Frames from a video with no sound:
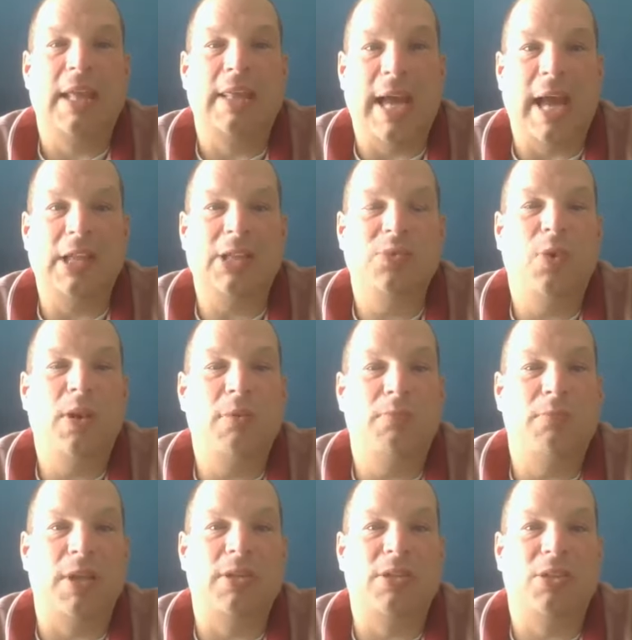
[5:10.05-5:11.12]
That's what
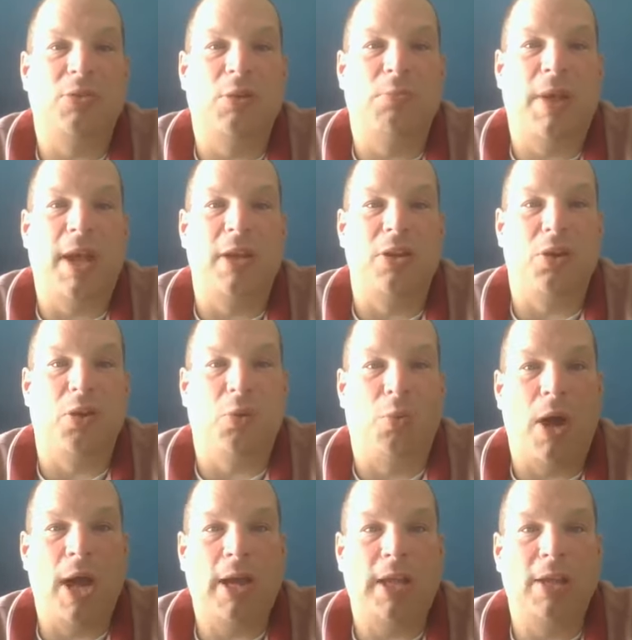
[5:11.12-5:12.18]
it means to repent. You're
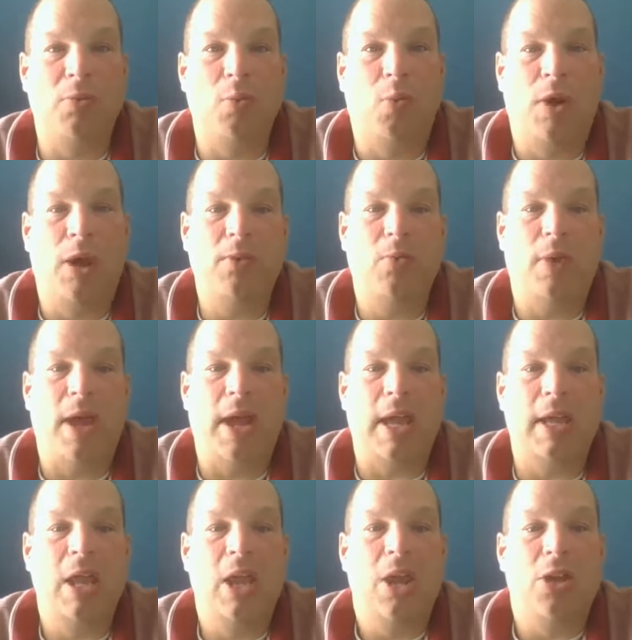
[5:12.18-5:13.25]
walking one
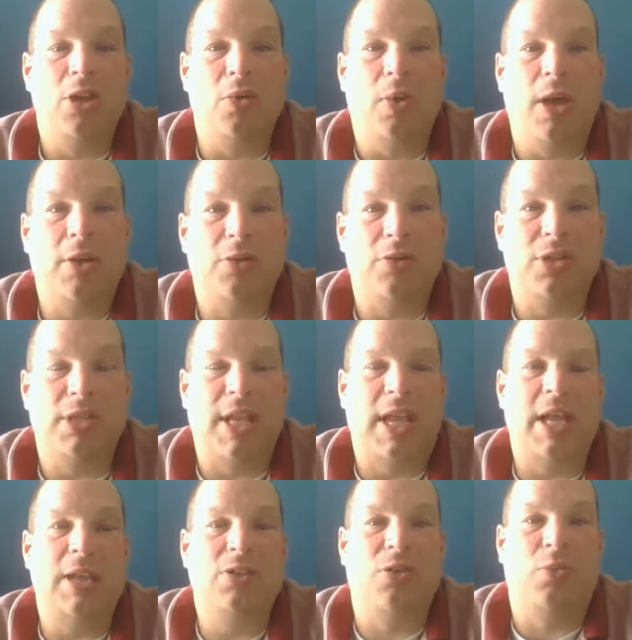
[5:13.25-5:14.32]
way, you
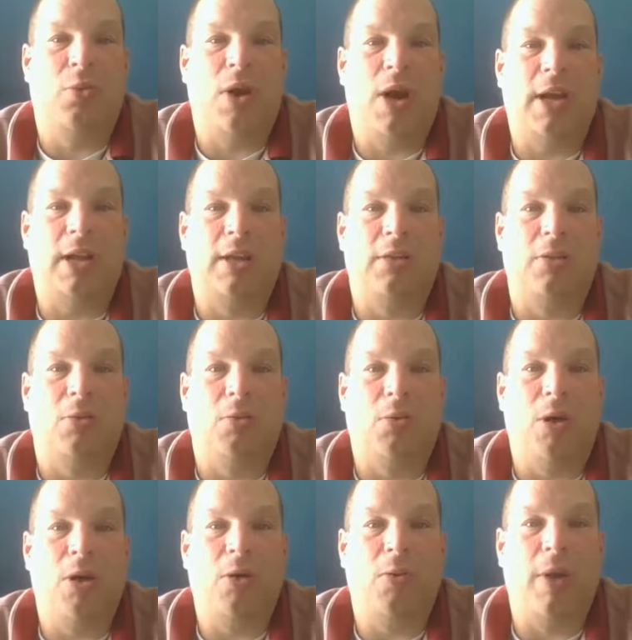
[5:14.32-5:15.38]
understand you're walking the
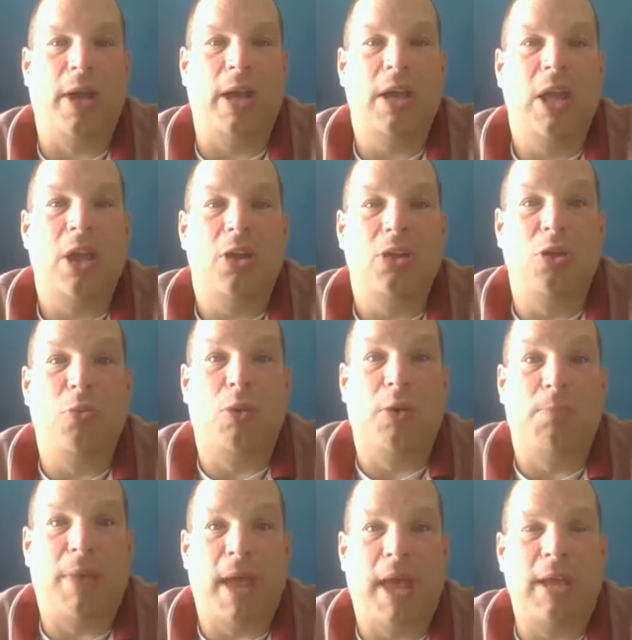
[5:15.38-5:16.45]
wrong way, you
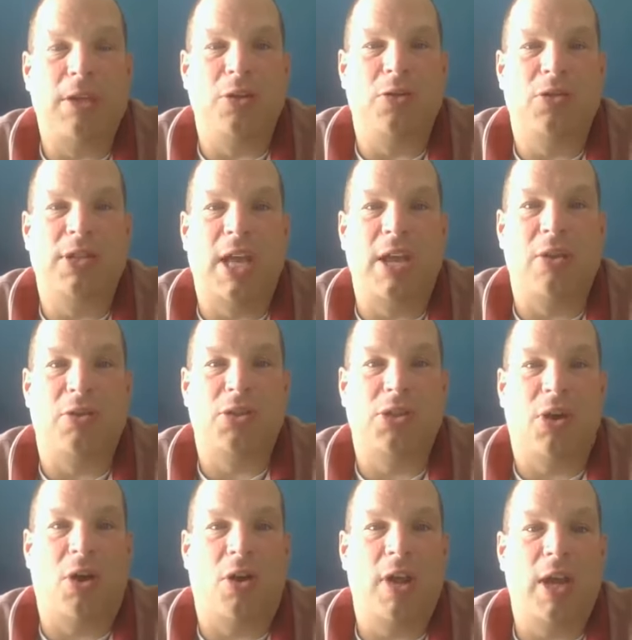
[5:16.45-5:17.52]
repent, you say you're
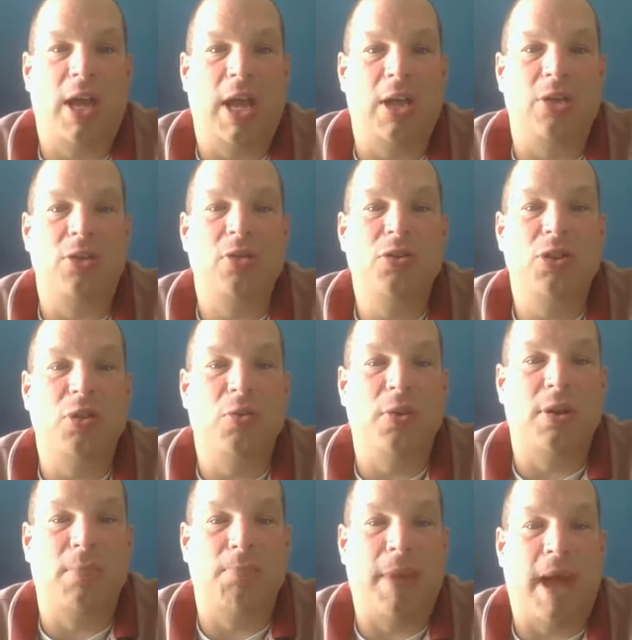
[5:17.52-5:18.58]
sorry, and you do
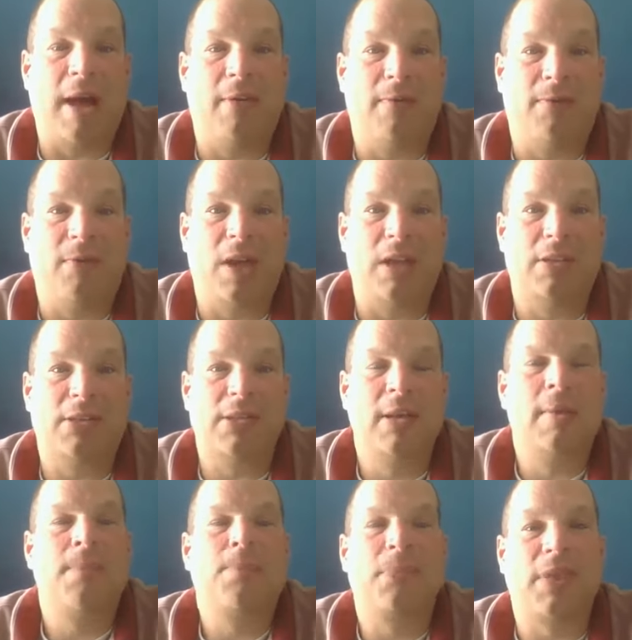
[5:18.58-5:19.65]
an about face.
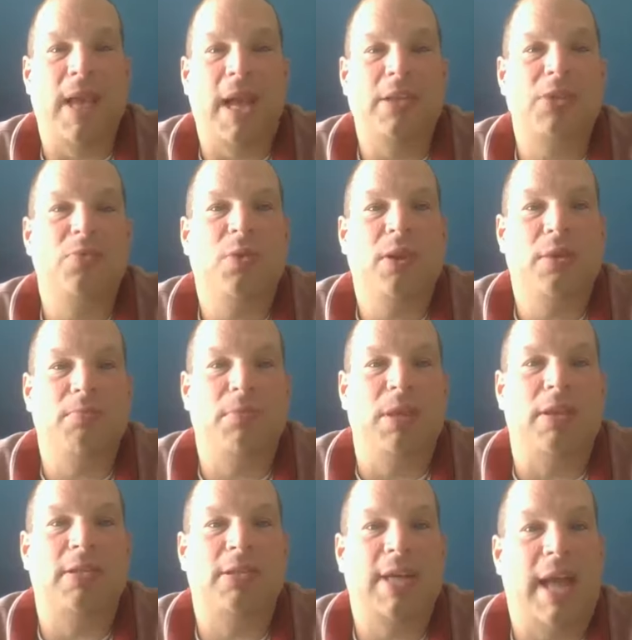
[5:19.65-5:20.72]
That's what it
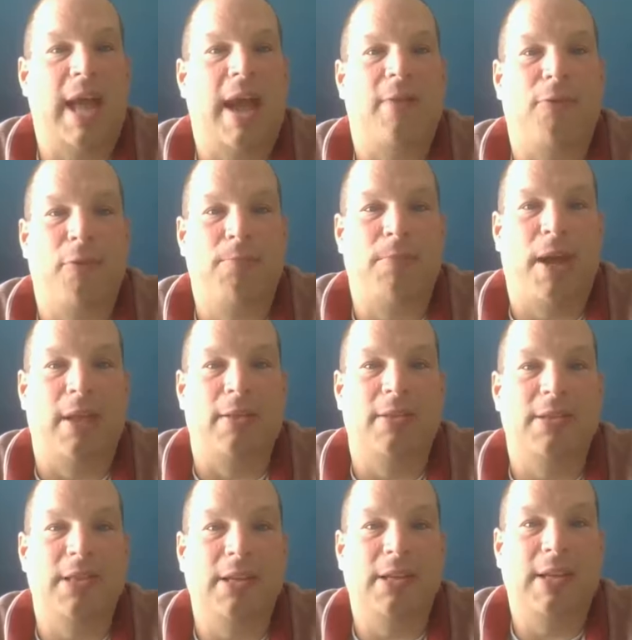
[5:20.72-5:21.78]
means to have
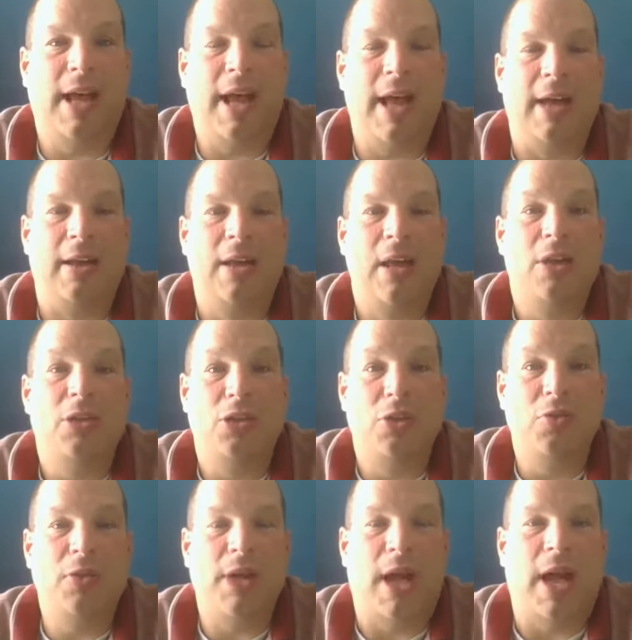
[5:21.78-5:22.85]
repentance in God,
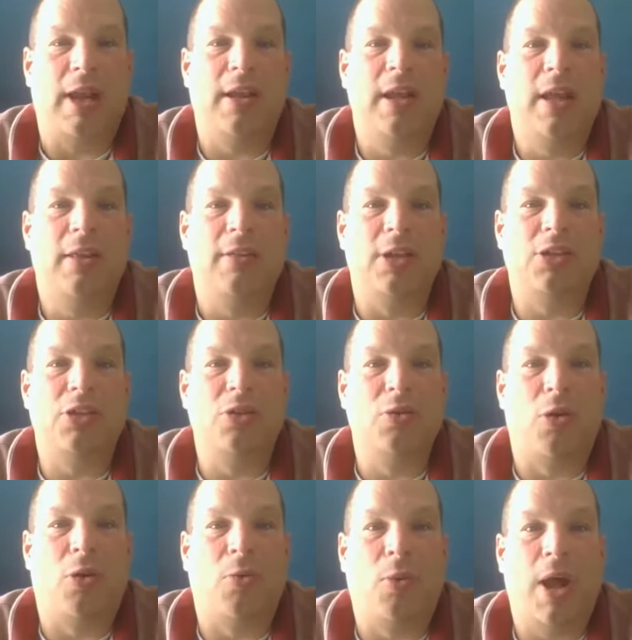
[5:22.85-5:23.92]
to God, that
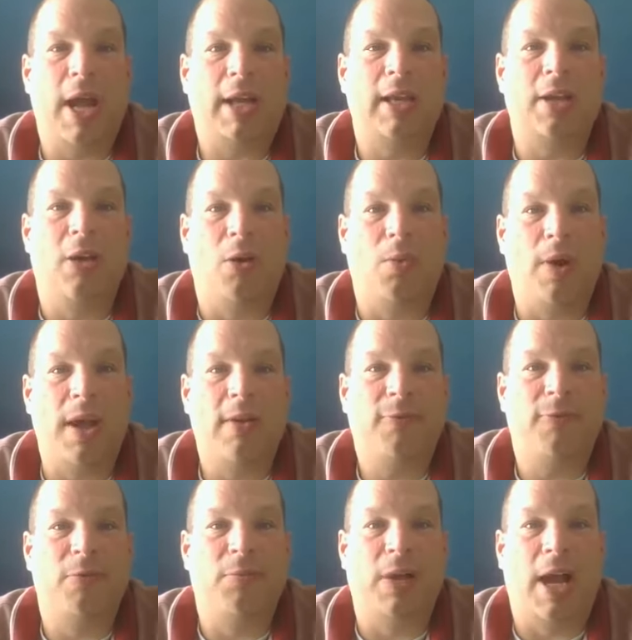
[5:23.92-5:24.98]
you are walking away
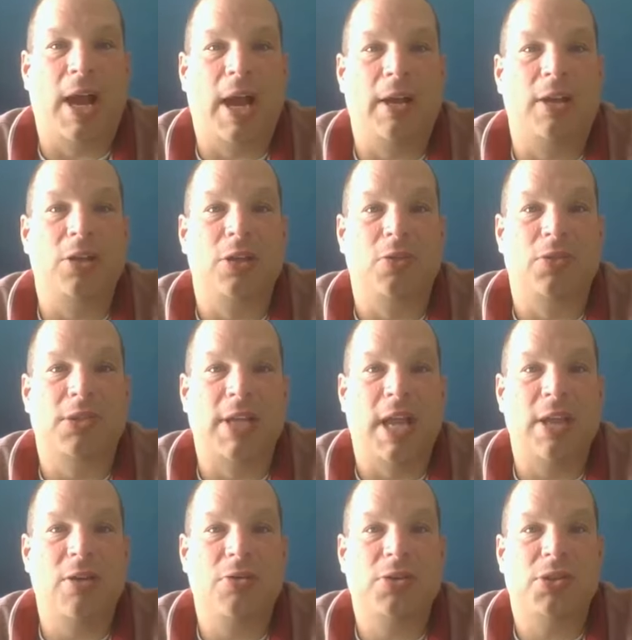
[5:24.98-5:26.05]
from God, you
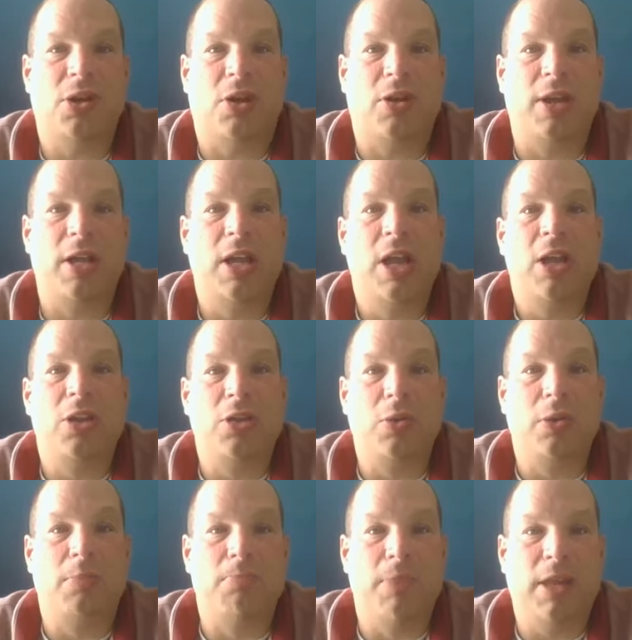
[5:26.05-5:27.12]
say you're sorry,
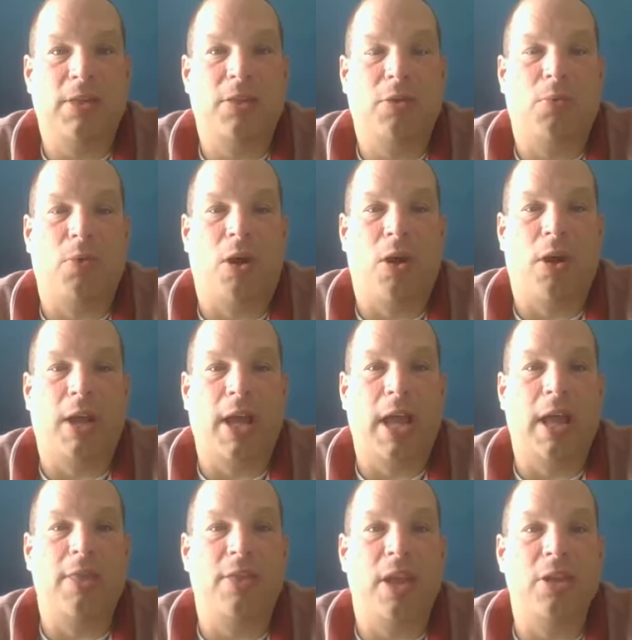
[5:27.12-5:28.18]
you admit the wrong,
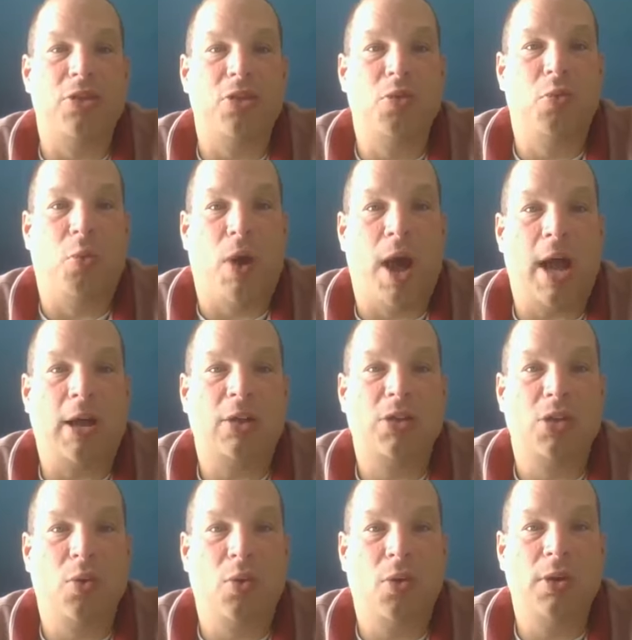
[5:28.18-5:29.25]
and then you walk
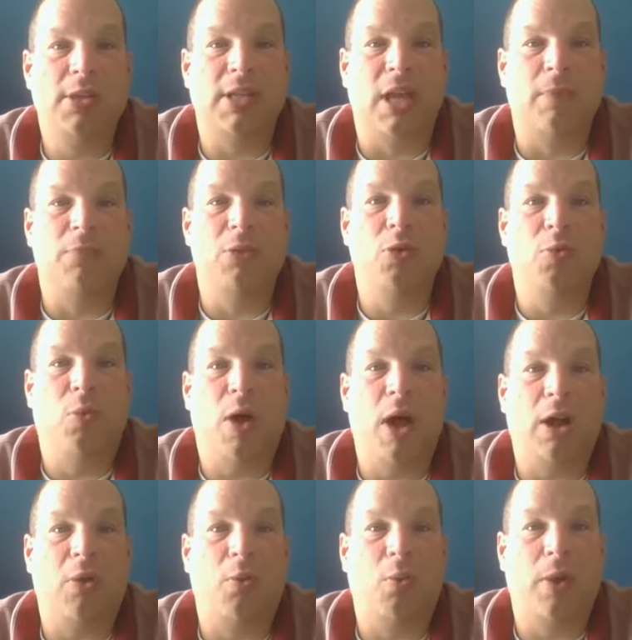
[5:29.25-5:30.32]
towards Him, you
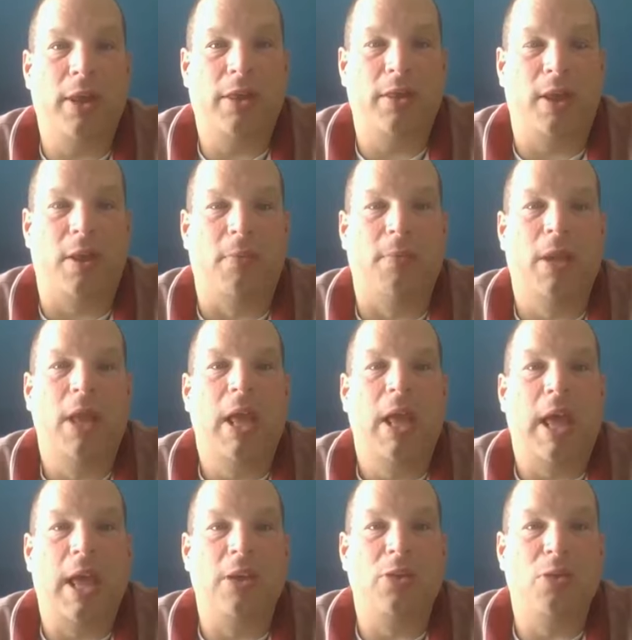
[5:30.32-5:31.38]
walk with Him,
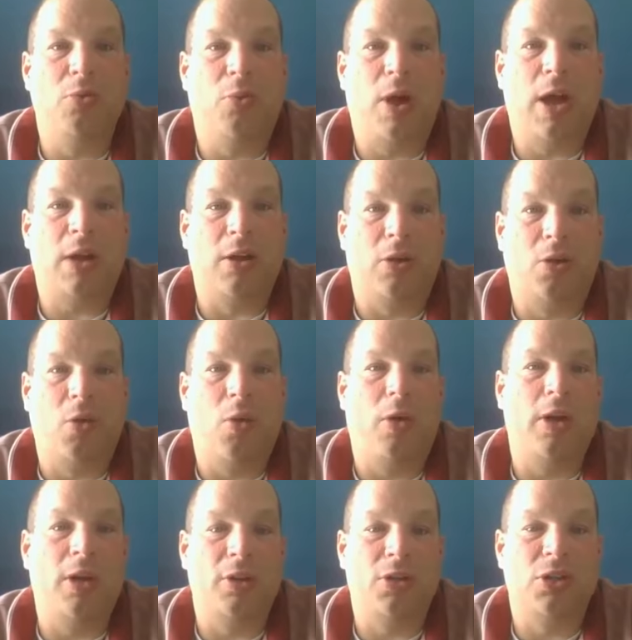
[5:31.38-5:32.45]
and you walk
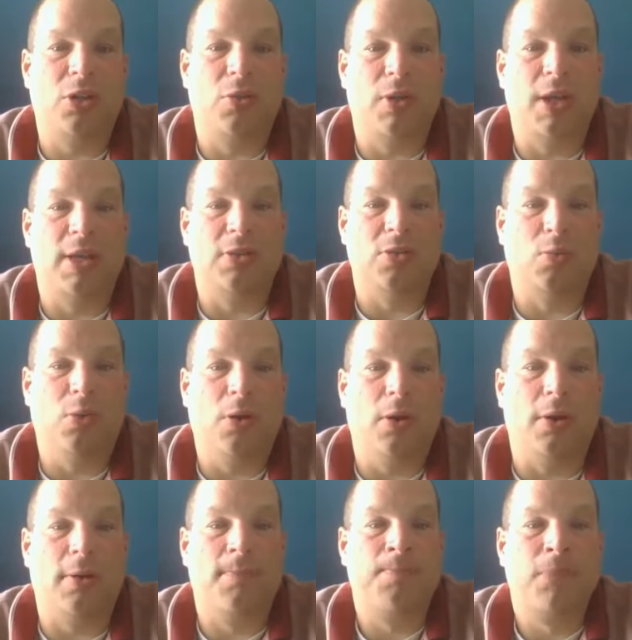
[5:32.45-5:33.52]
according to His word.